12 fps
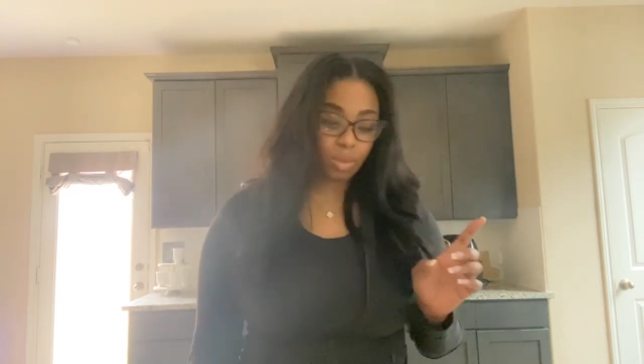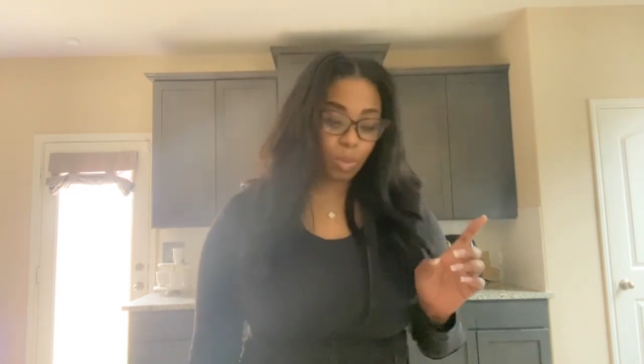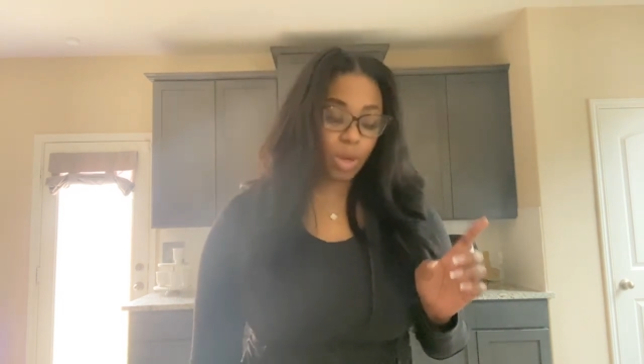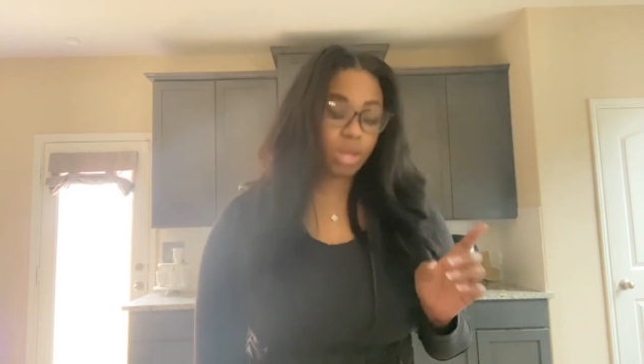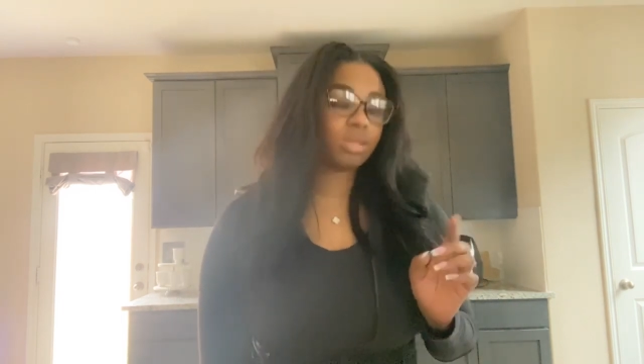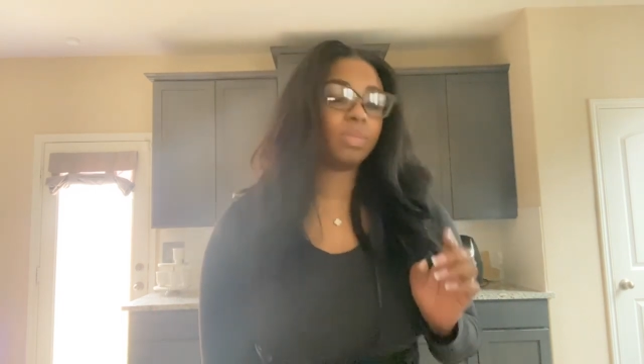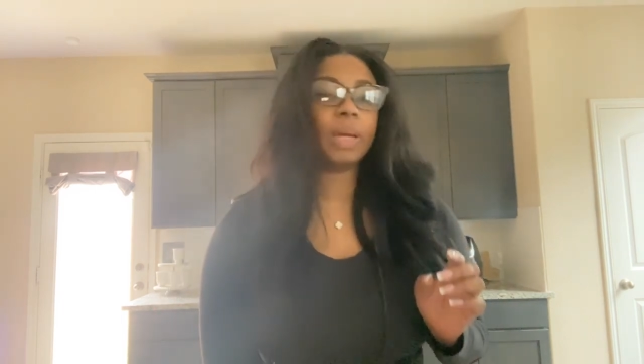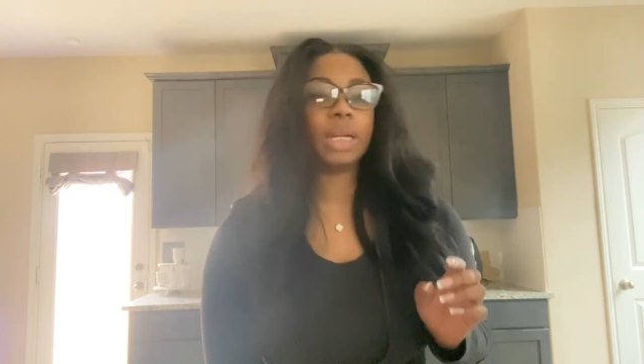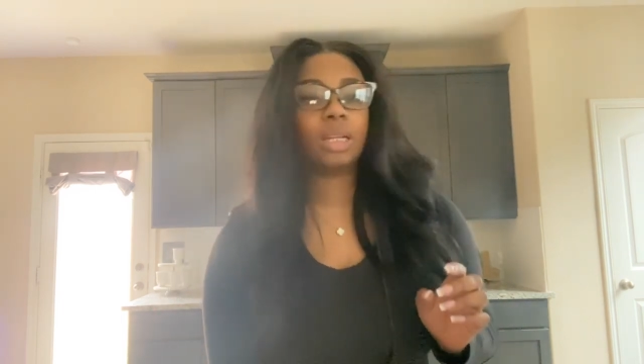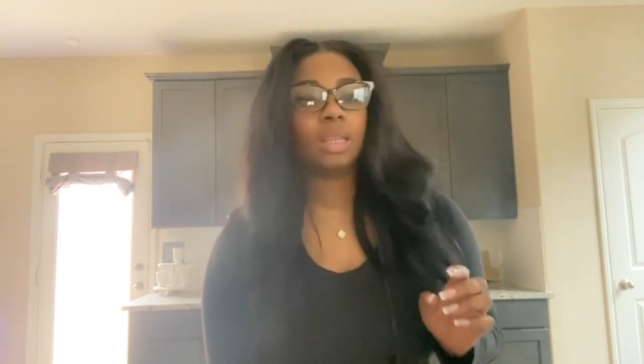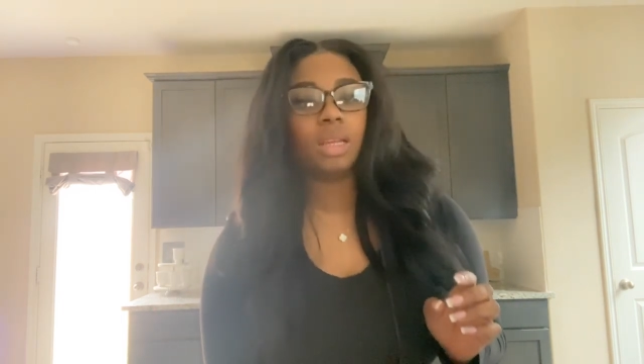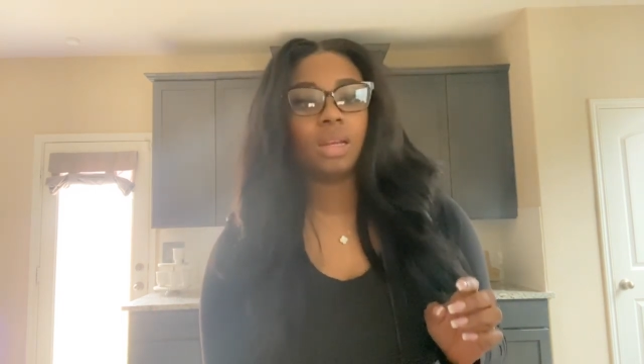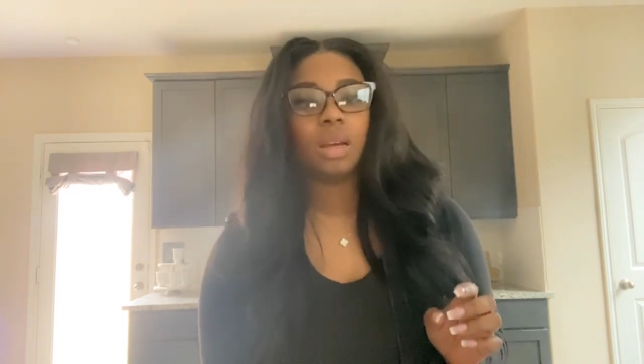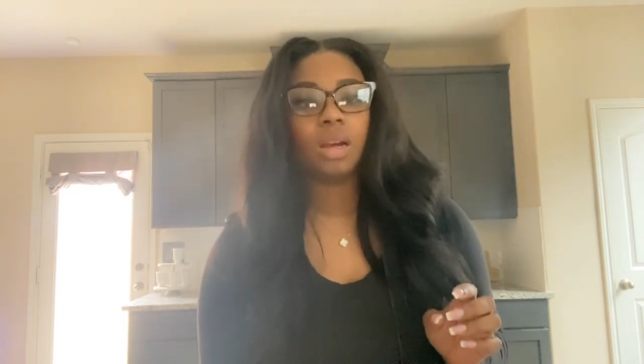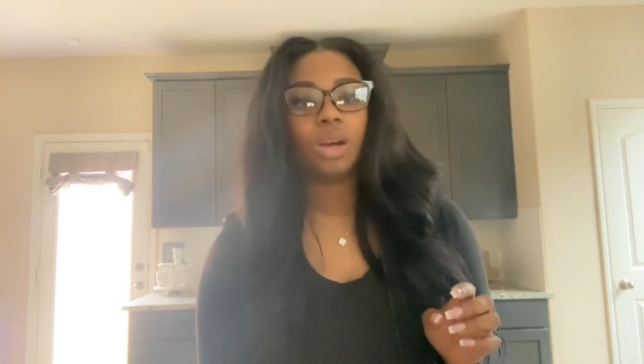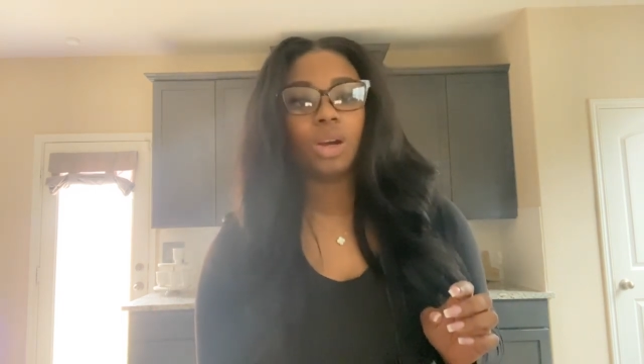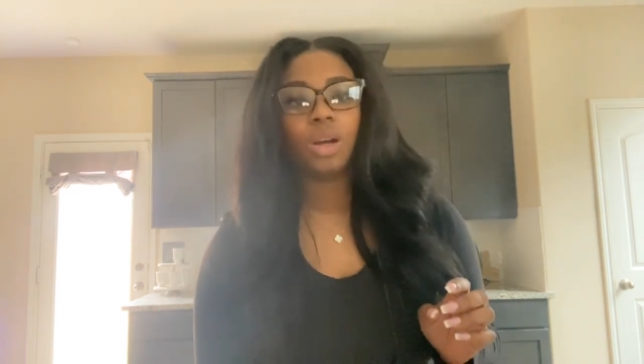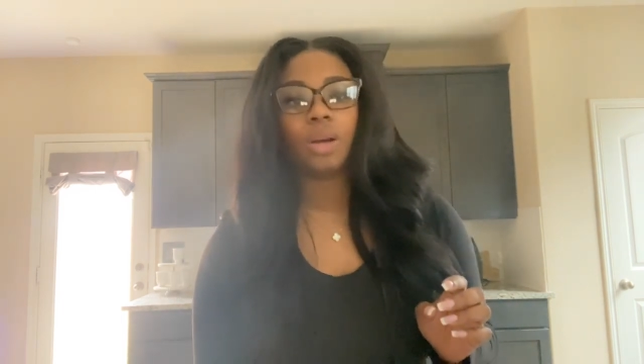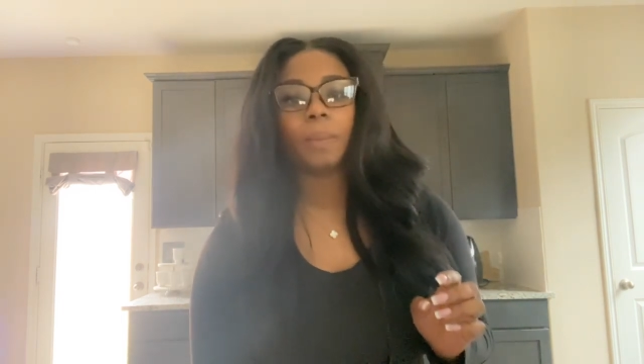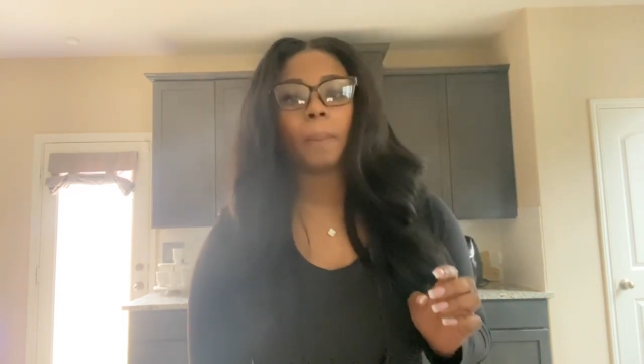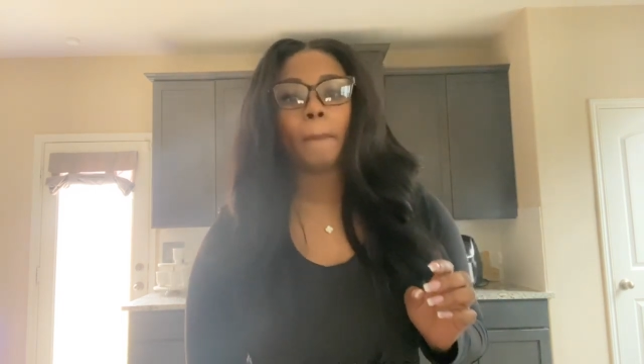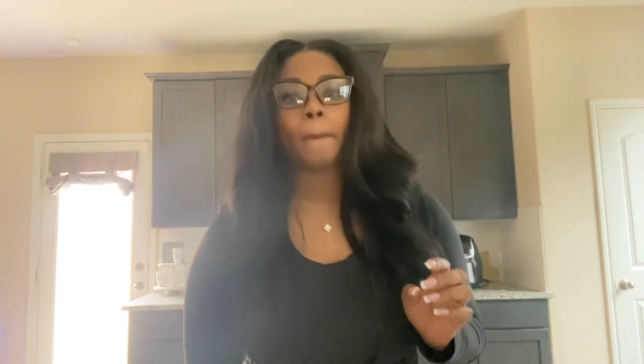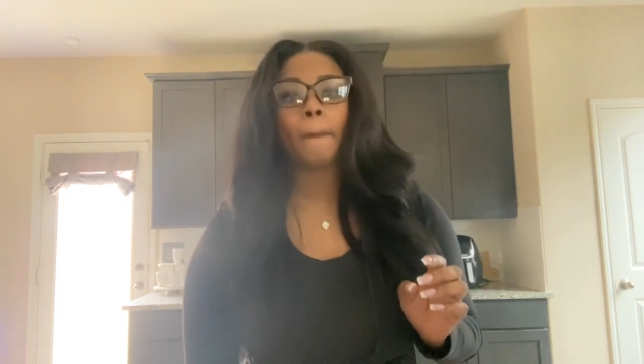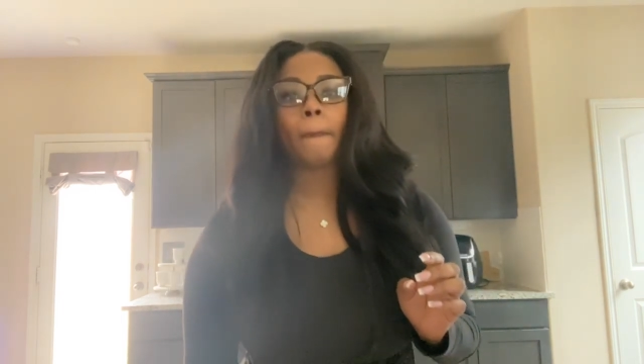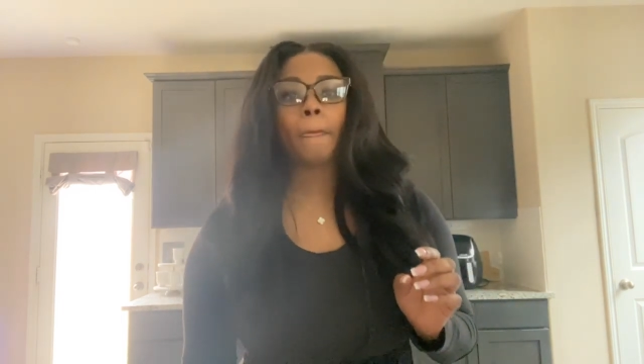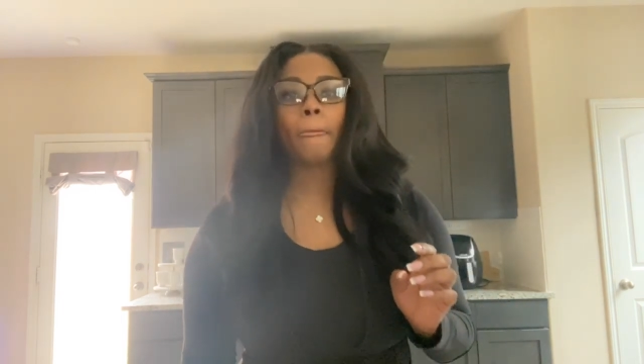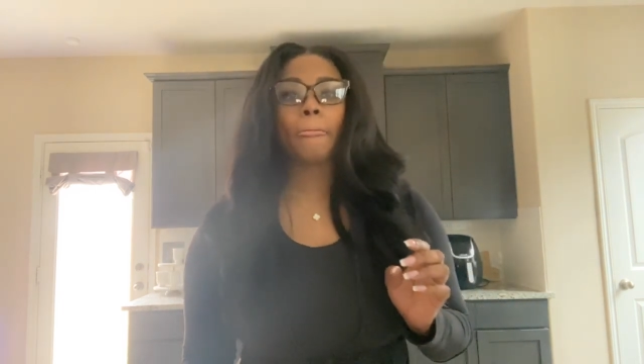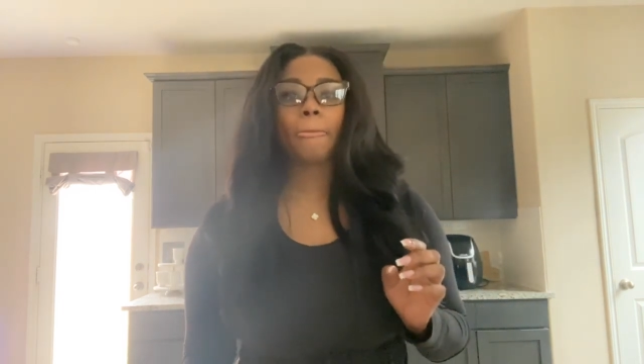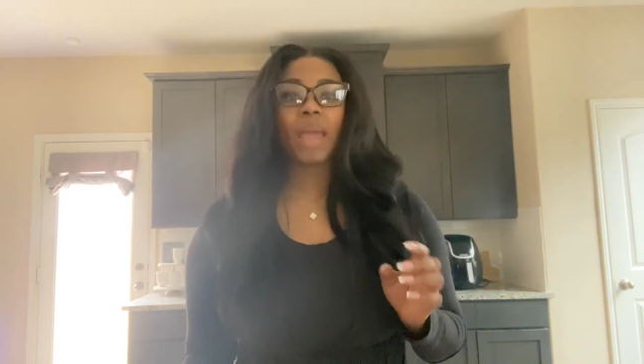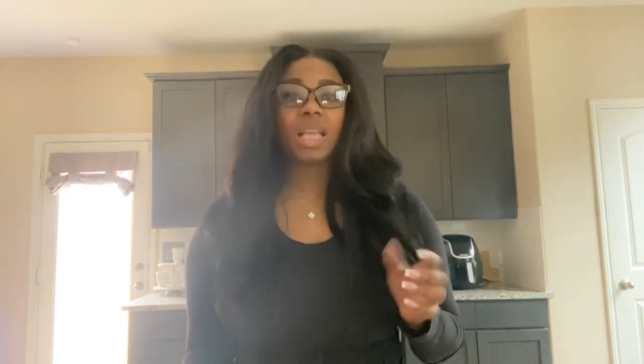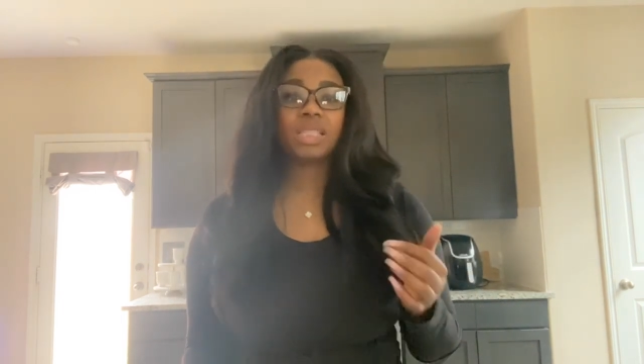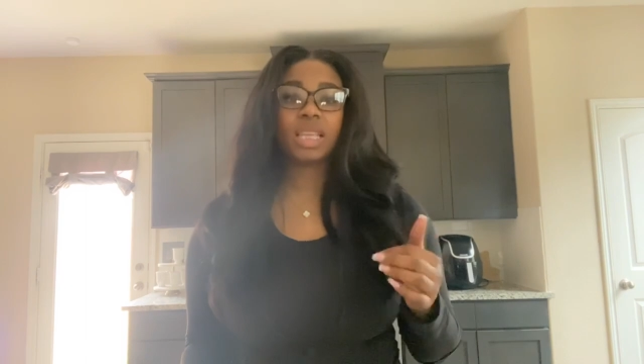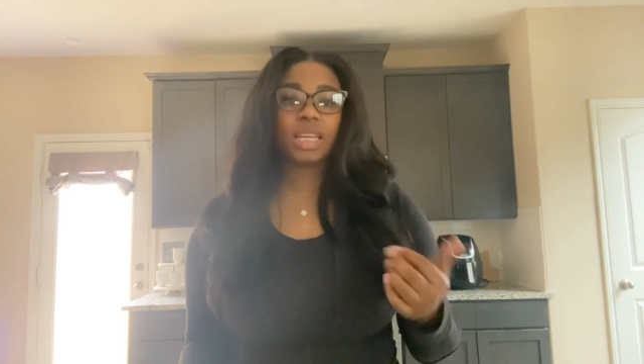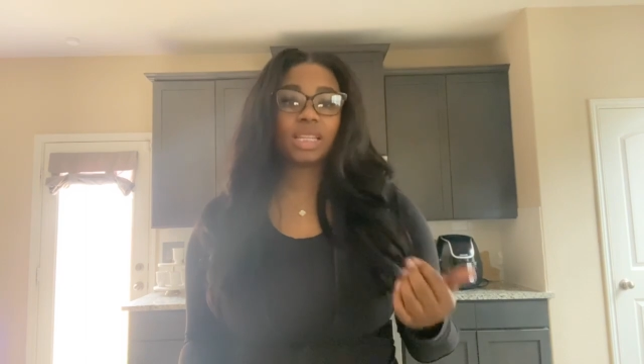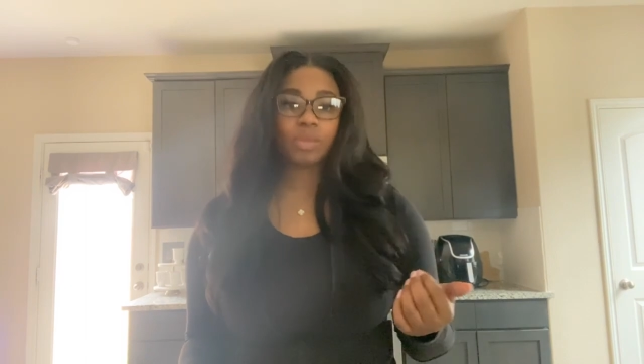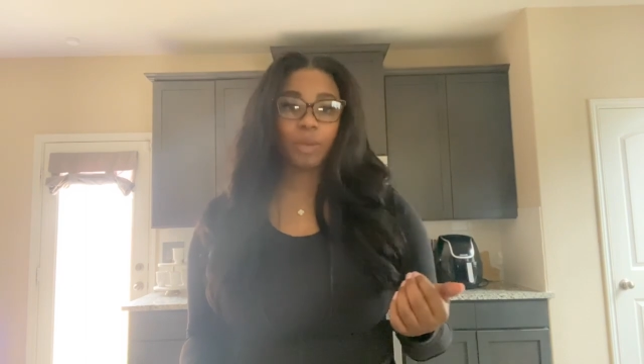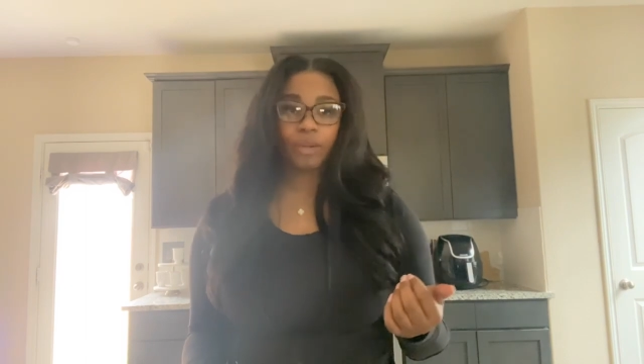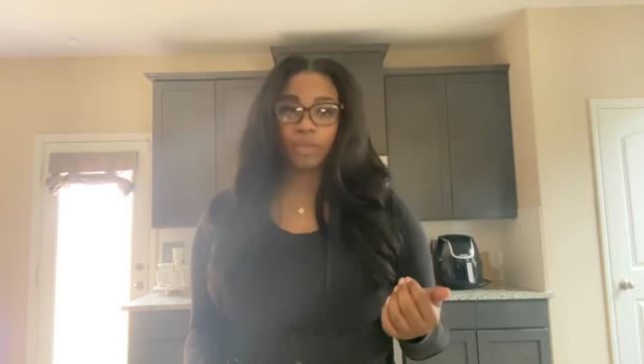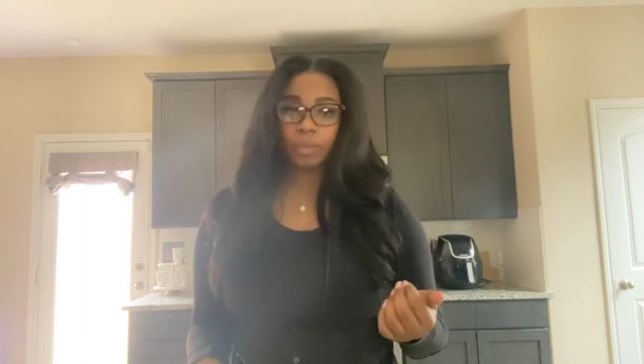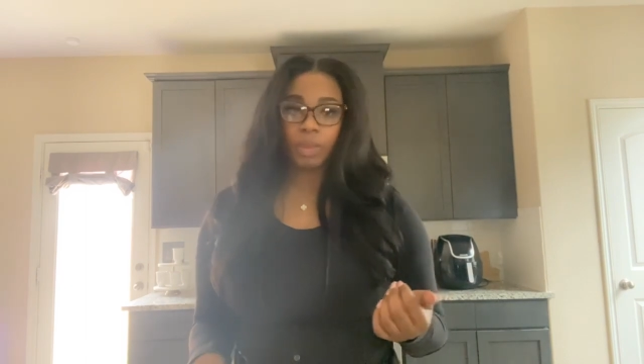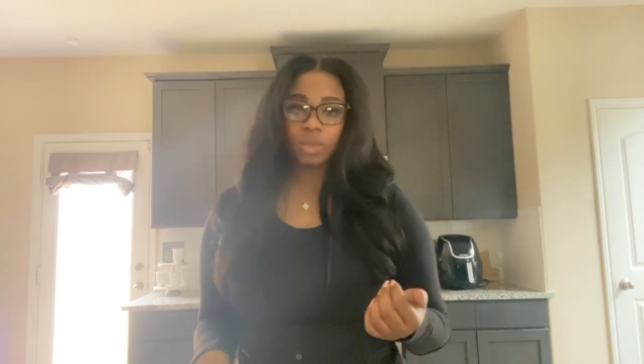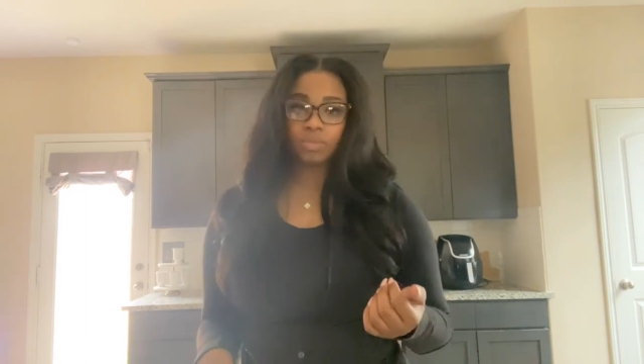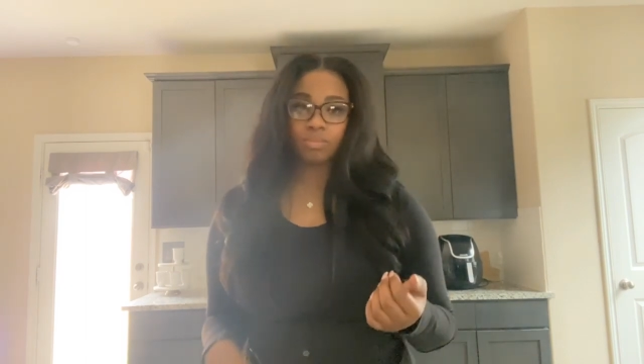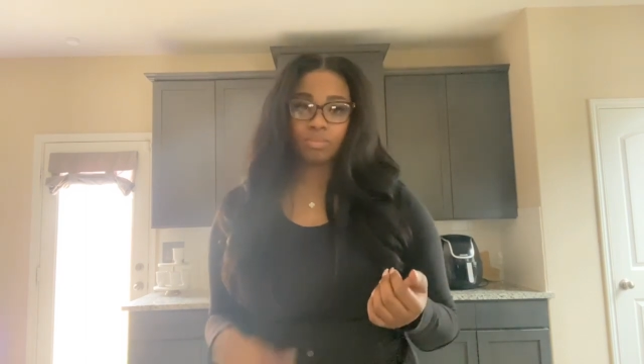works better than um setting spray for me.